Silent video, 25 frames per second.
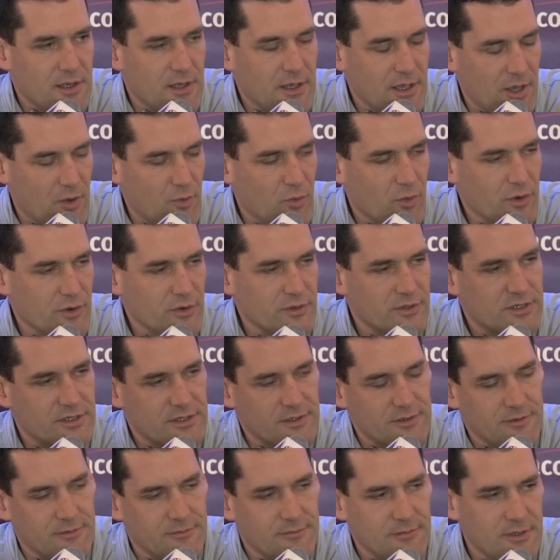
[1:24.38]
Edwards
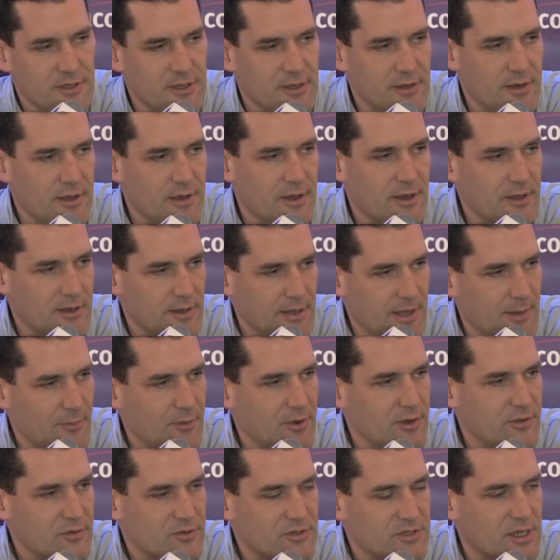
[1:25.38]
and
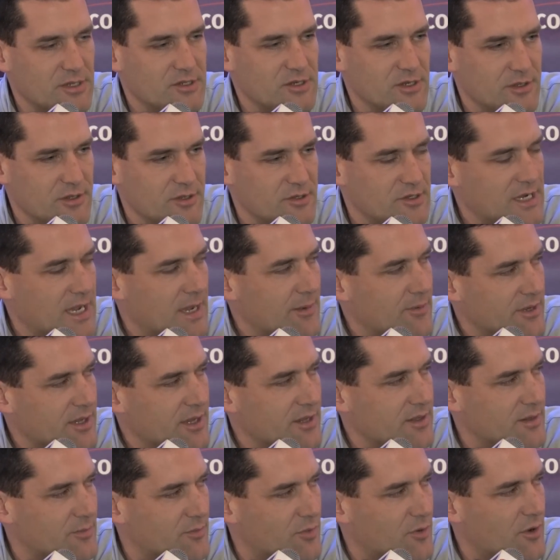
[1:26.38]
Lemon do such a good job of
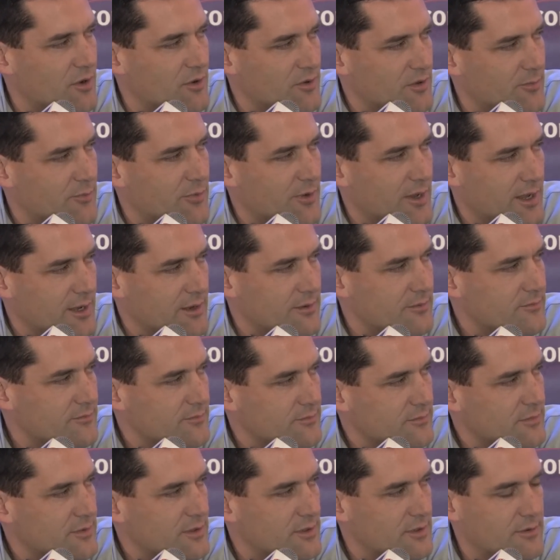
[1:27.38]
getting the ball in the paint,
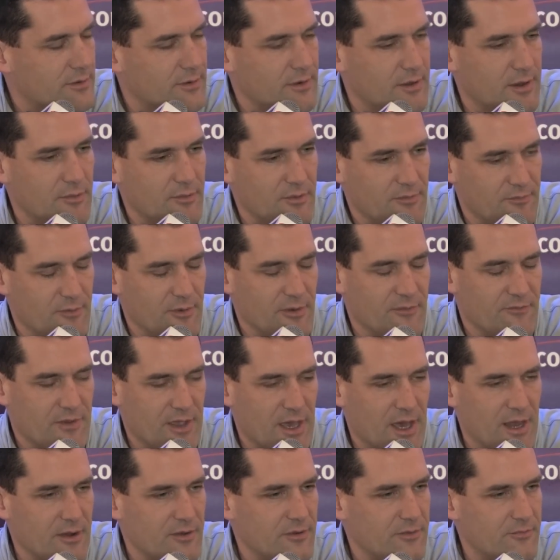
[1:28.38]
and we've
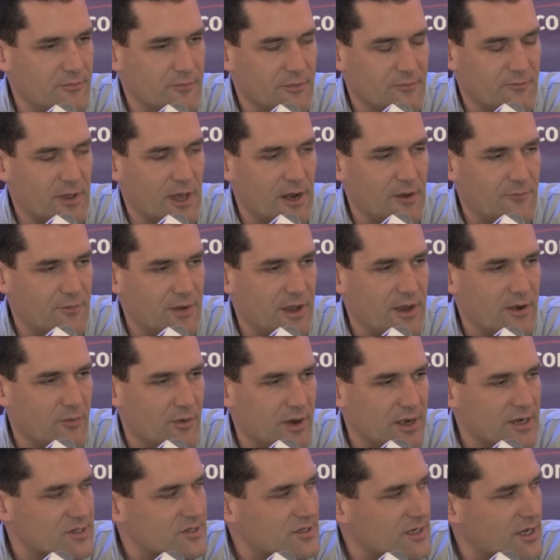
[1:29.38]
got to find a
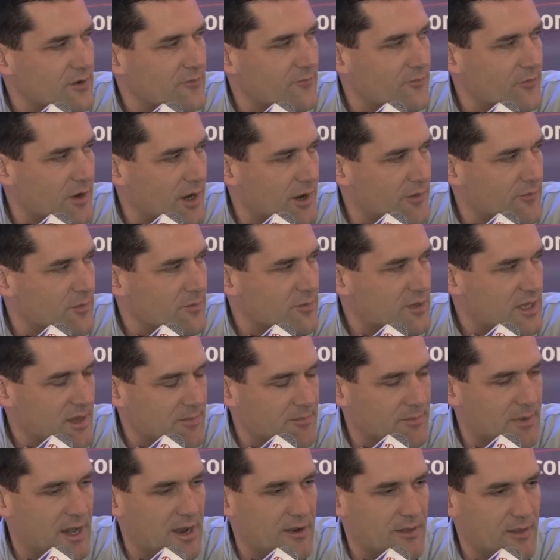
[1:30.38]
way to stay in front of them,
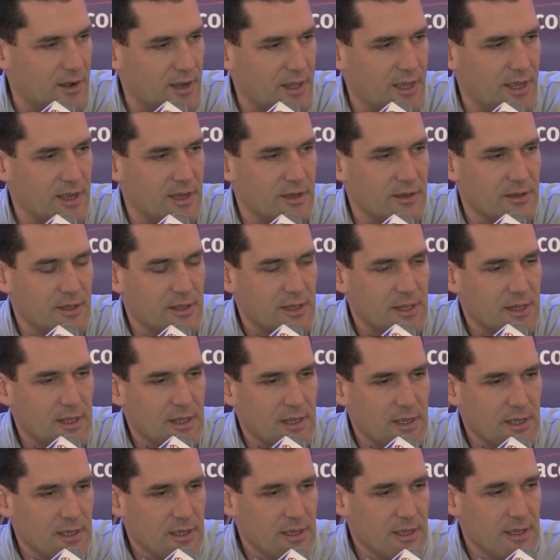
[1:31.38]
keep them out of the lane.
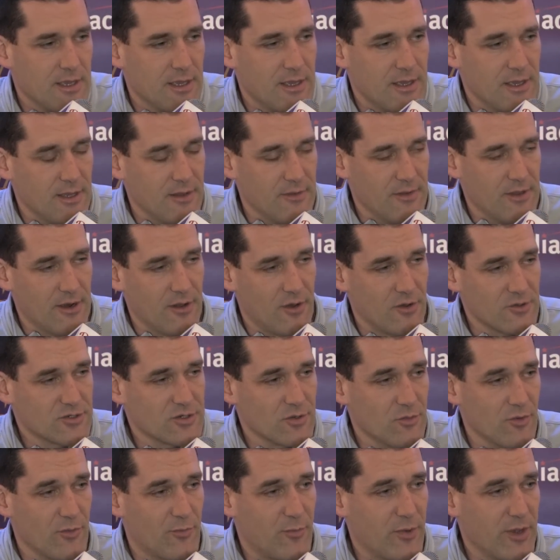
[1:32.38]
And then
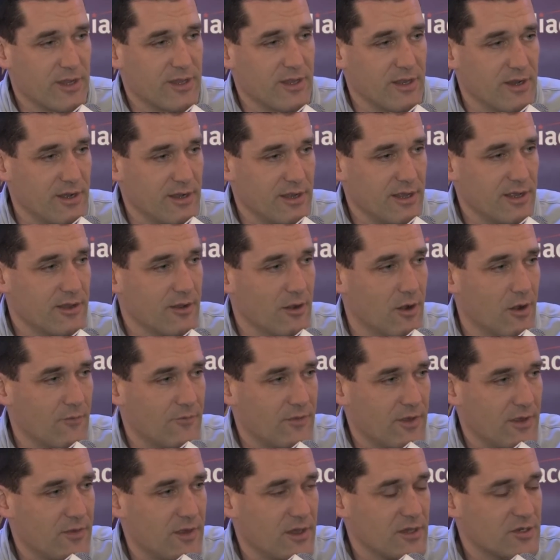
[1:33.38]
also with Pickett and
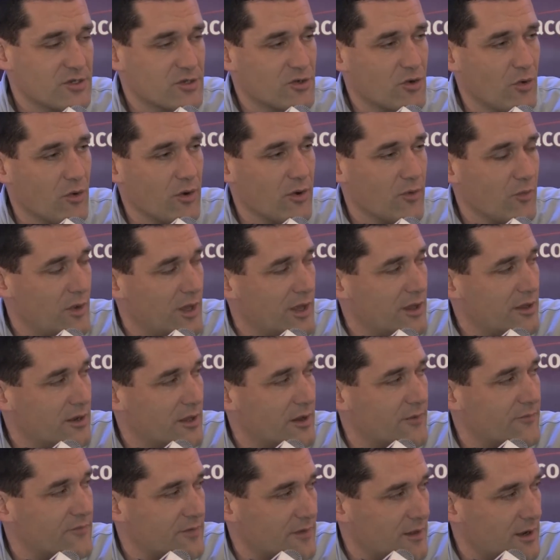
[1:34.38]
Egolf, they score it well
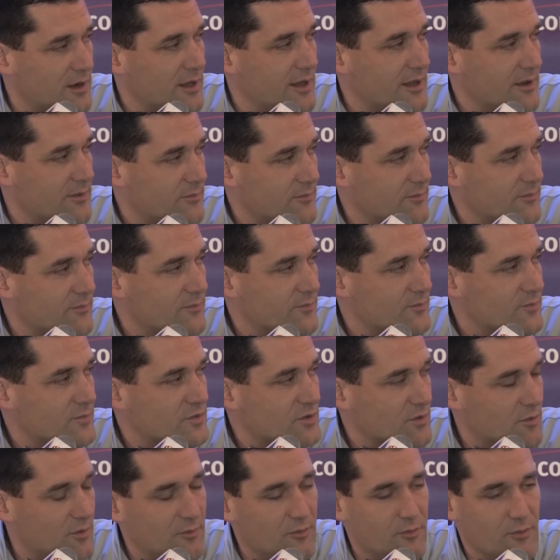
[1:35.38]
enough in the lane.
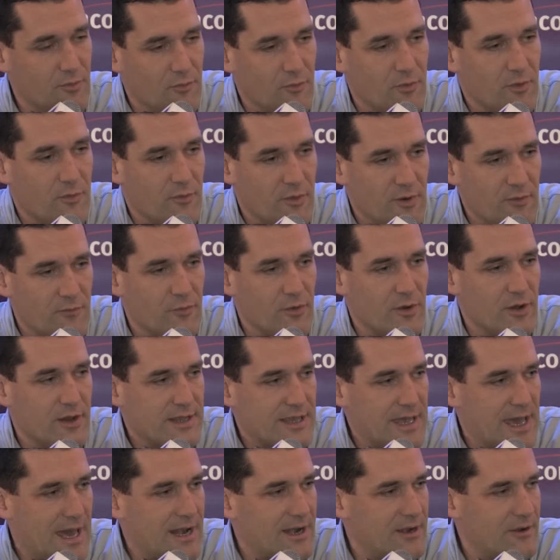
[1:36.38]
So we've really
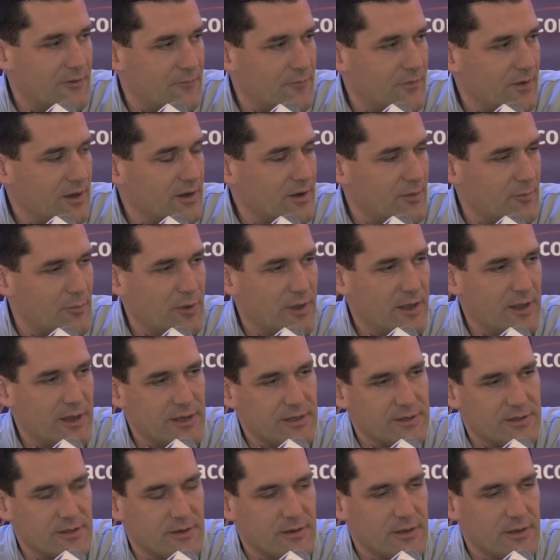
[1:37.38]
got to defend the paint.